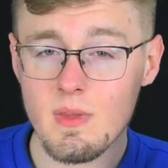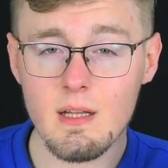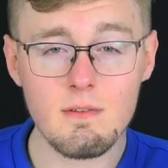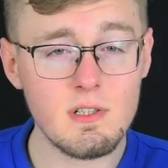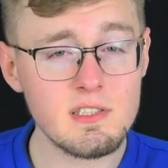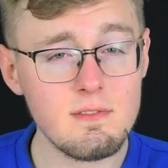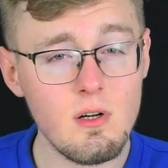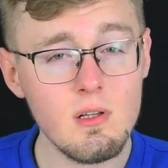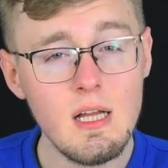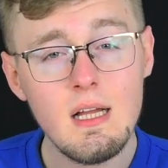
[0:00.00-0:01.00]
And first of
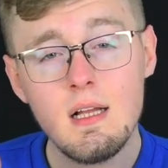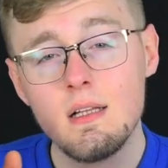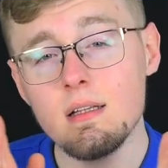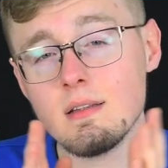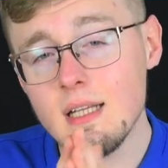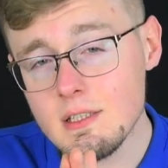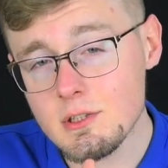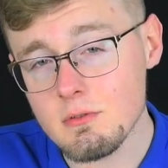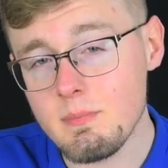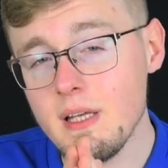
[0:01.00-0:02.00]
all, that
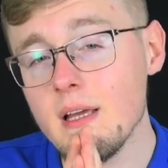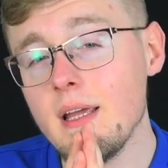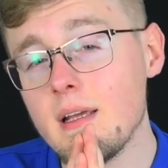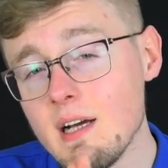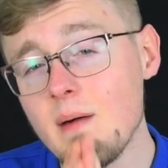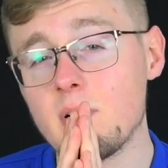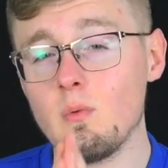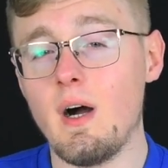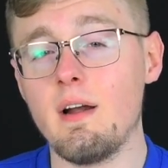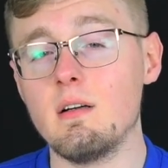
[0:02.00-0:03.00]
should be a copper
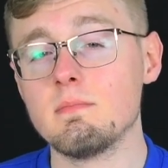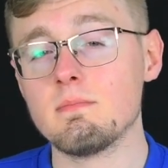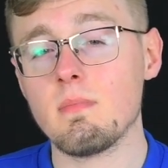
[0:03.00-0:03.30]
wire,